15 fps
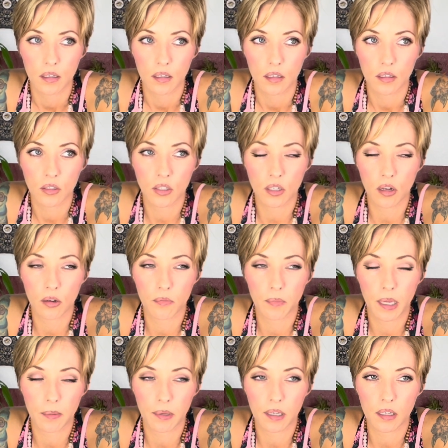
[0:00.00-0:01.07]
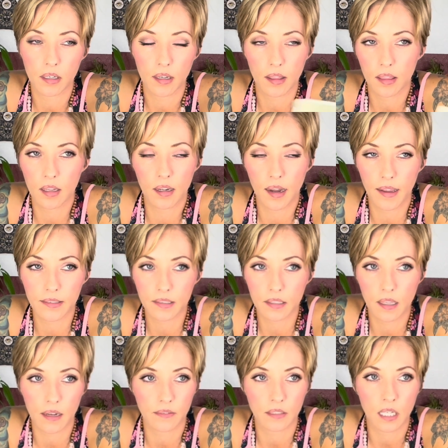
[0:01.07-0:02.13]
you know, maybe in the next
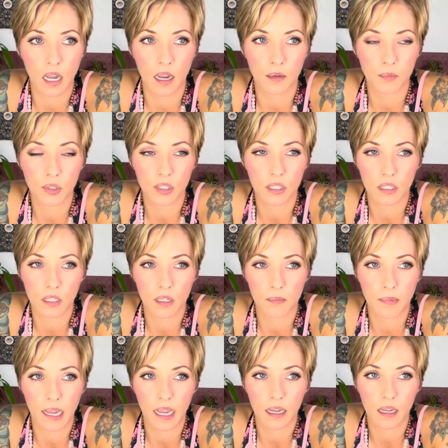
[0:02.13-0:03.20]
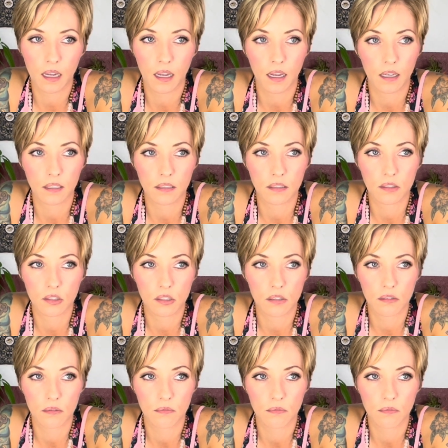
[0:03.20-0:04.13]
lifetime you're going to come back as,